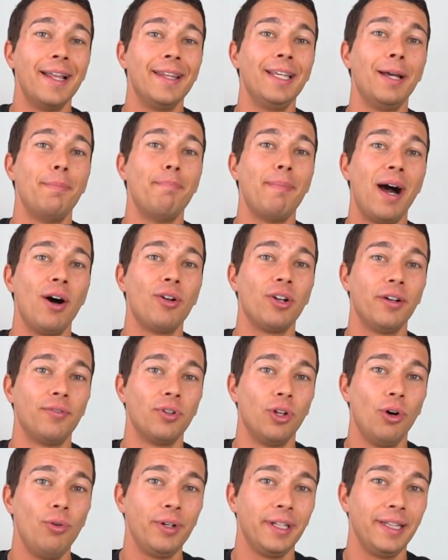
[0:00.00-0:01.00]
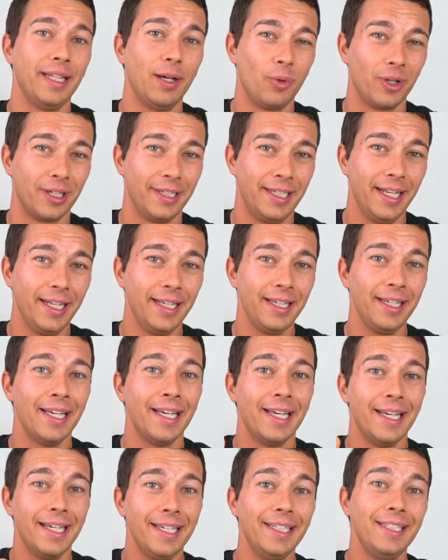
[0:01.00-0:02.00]
the amount of loading that we're
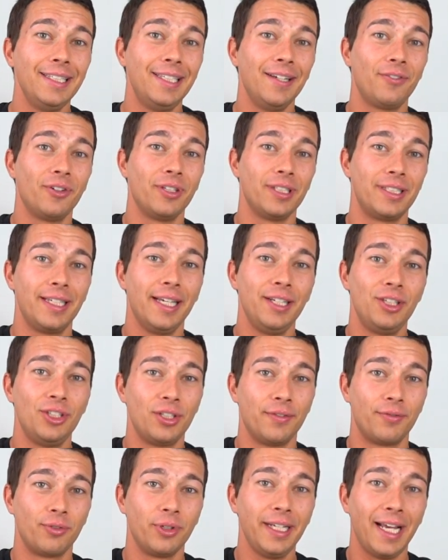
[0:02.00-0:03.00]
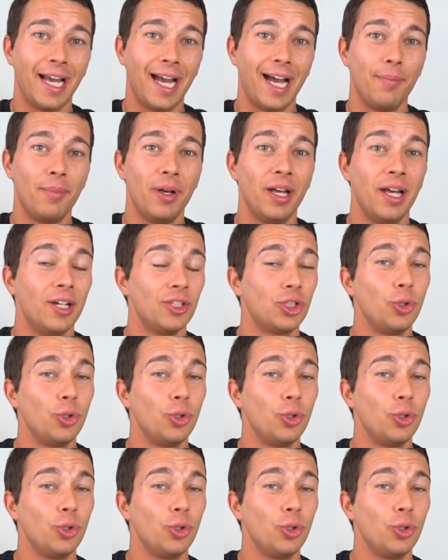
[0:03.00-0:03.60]
getting in different stages of rehab.